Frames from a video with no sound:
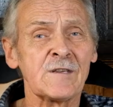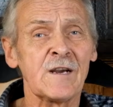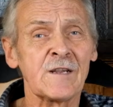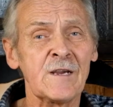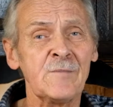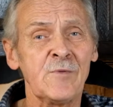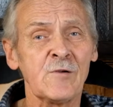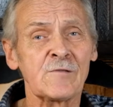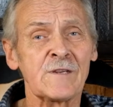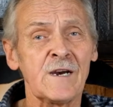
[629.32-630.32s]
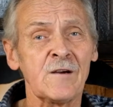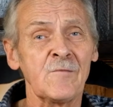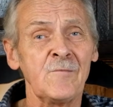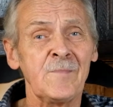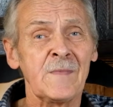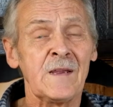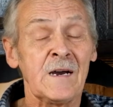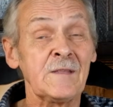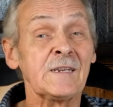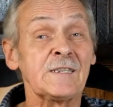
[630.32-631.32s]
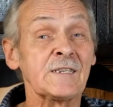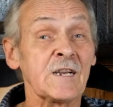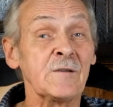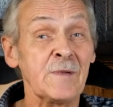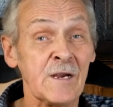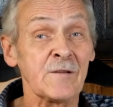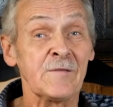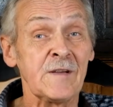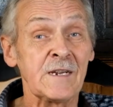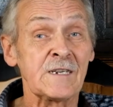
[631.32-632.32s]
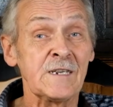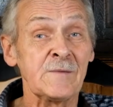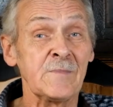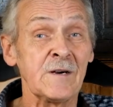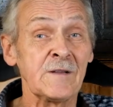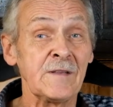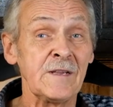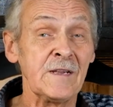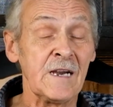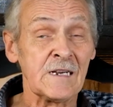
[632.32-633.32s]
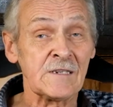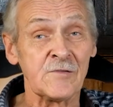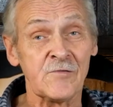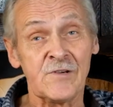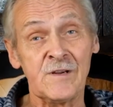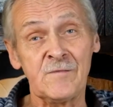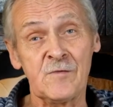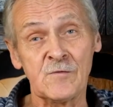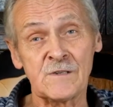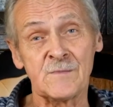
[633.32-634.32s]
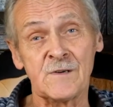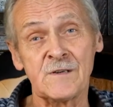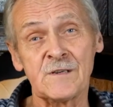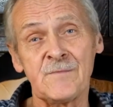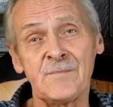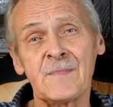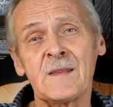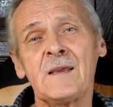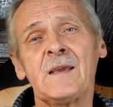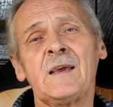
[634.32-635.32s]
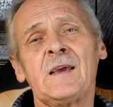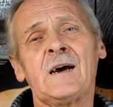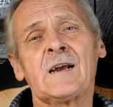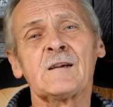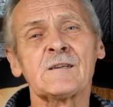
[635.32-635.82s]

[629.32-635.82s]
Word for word: and I get bogged down. And this is going to be unaffected by the axle reinforcement. And I